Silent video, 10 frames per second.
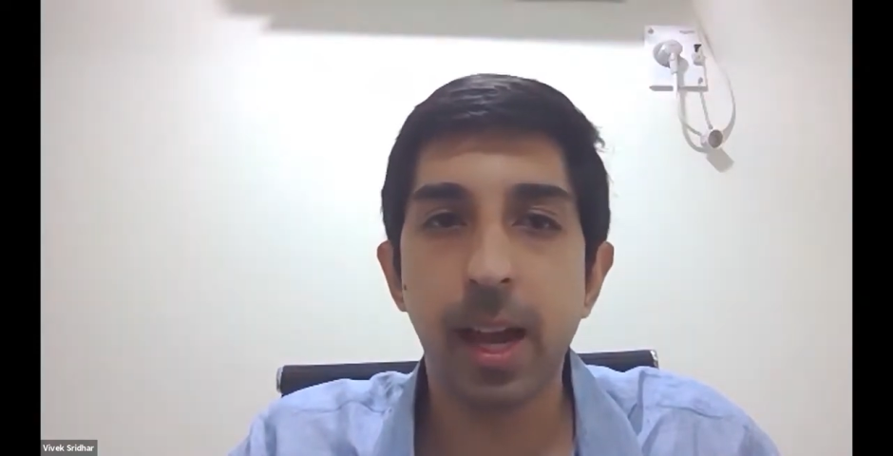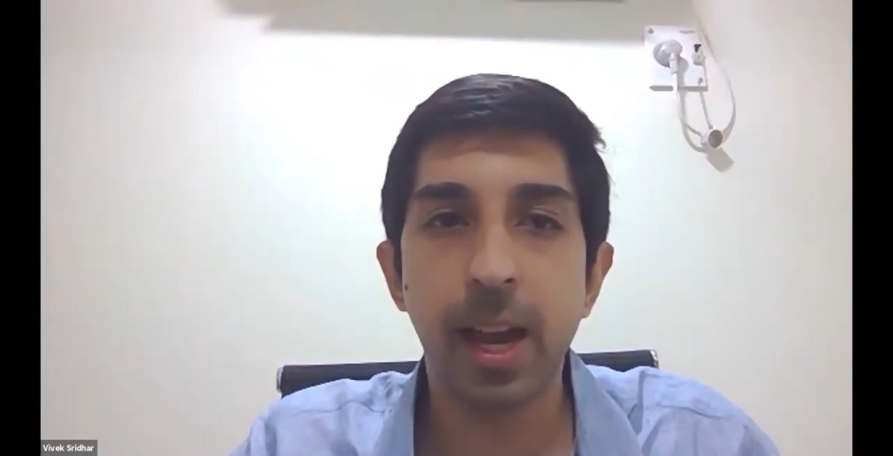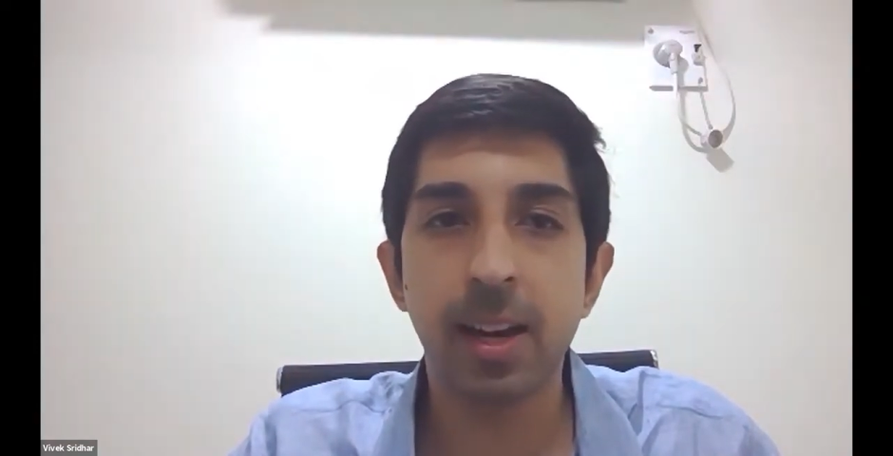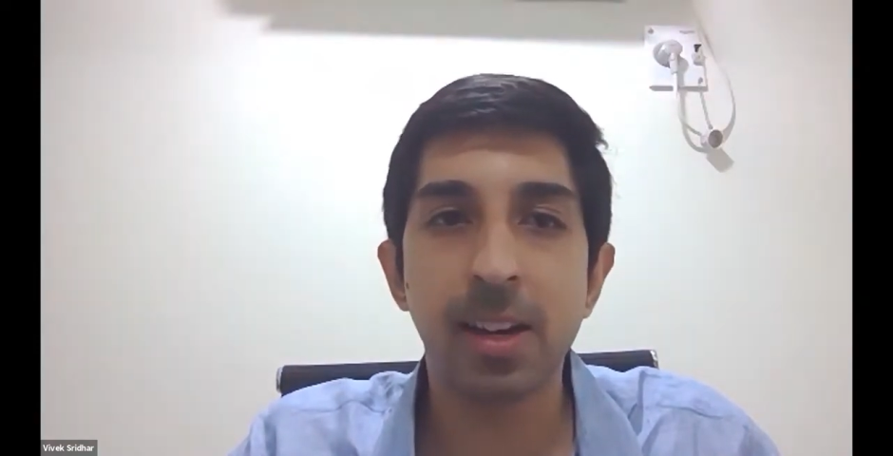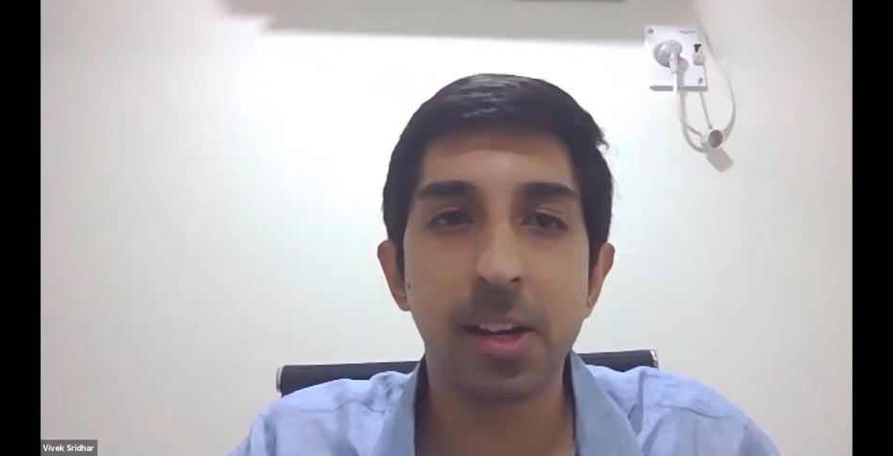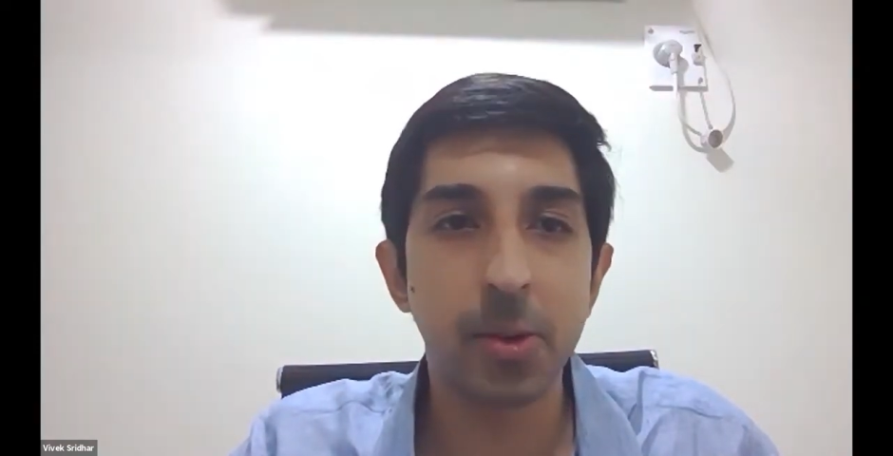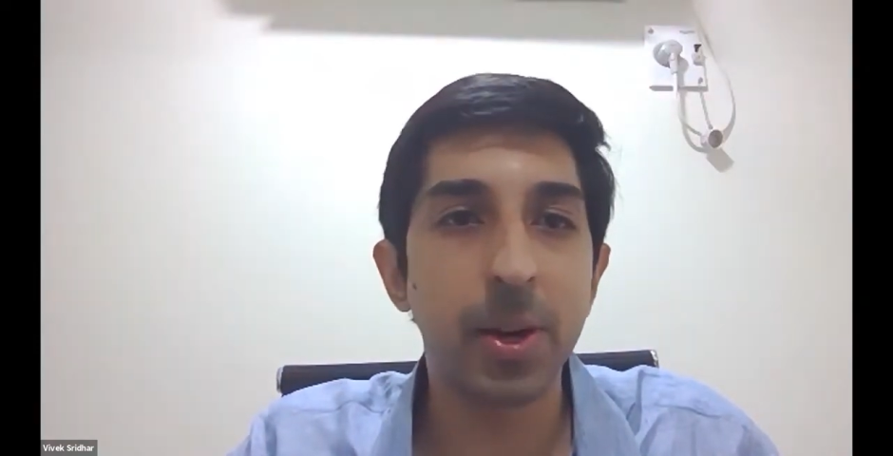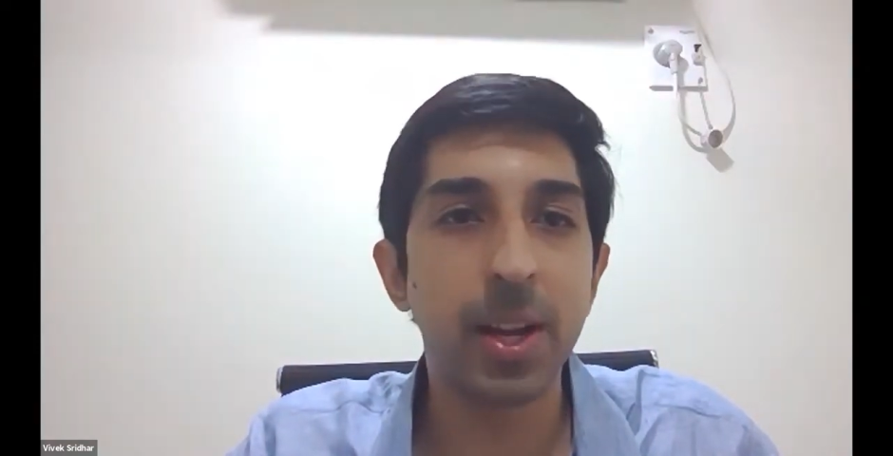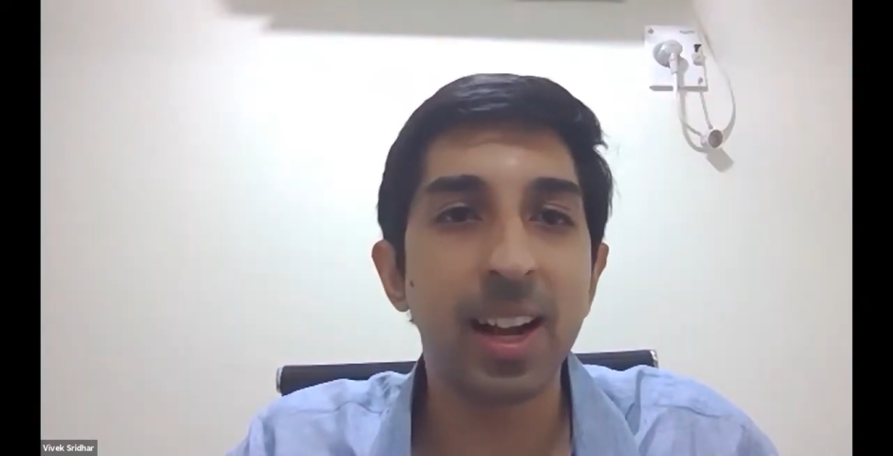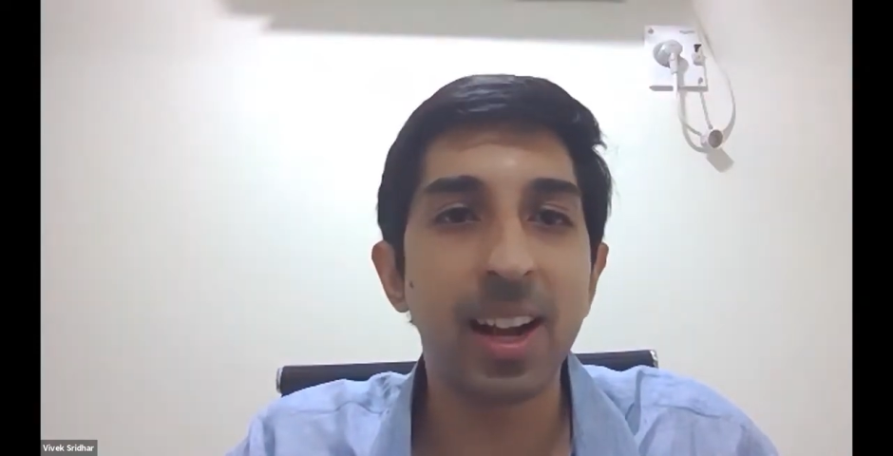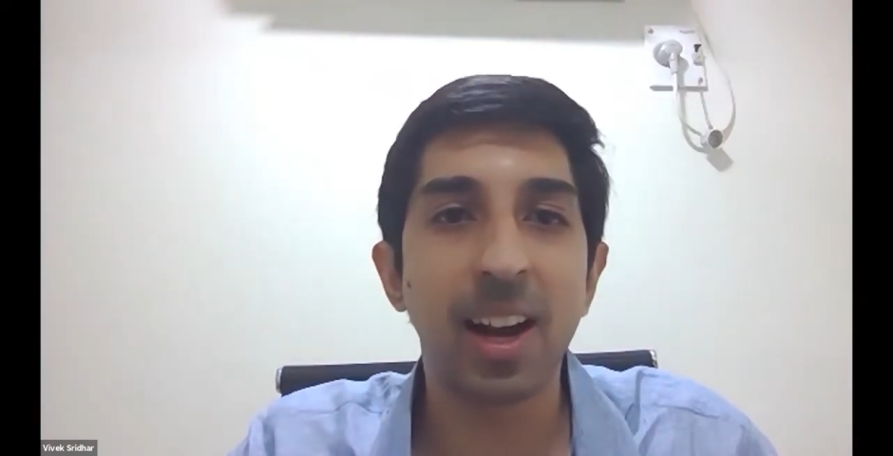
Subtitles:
and during